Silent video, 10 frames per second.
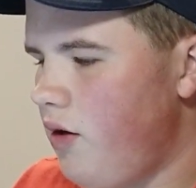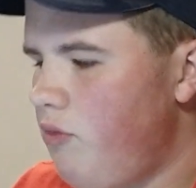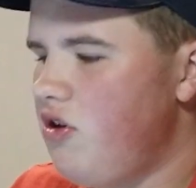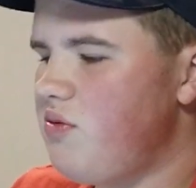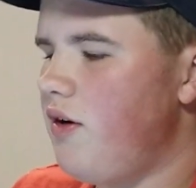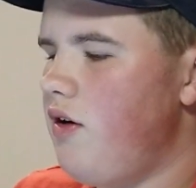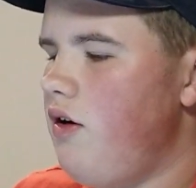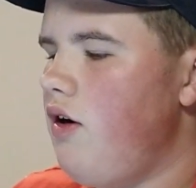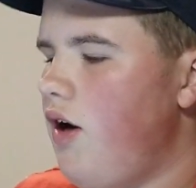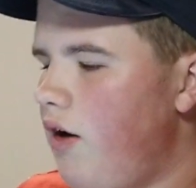Produced by
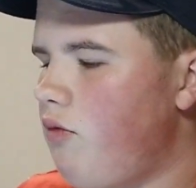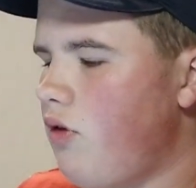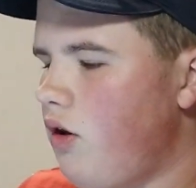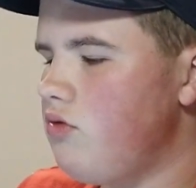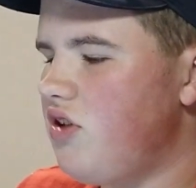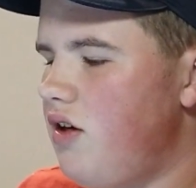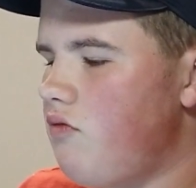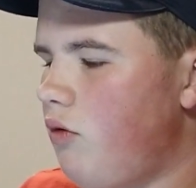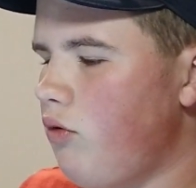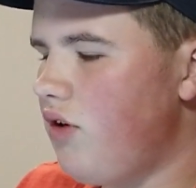Harald Kloser and
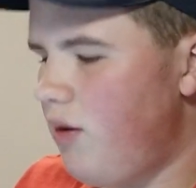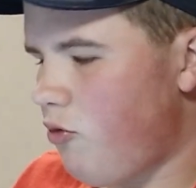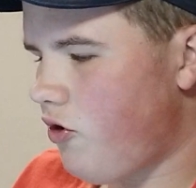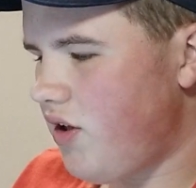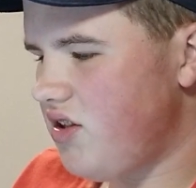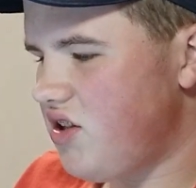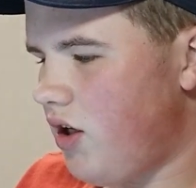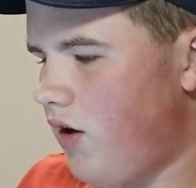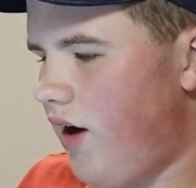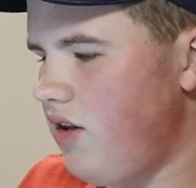Roland Emmerich,
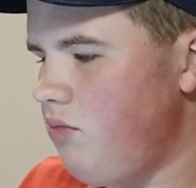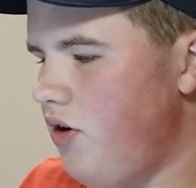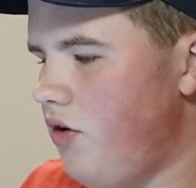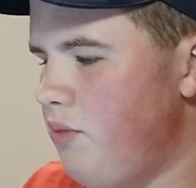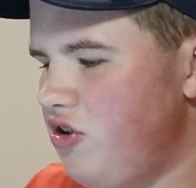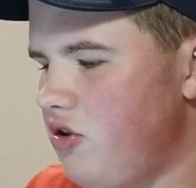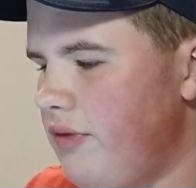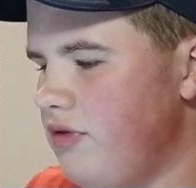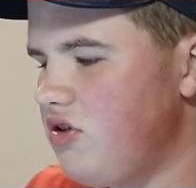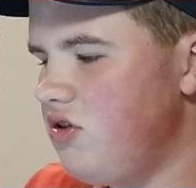starring Hank Berry, Patrick
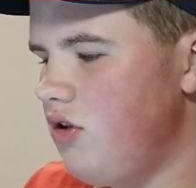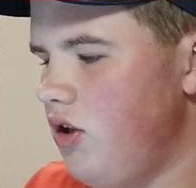Wilson,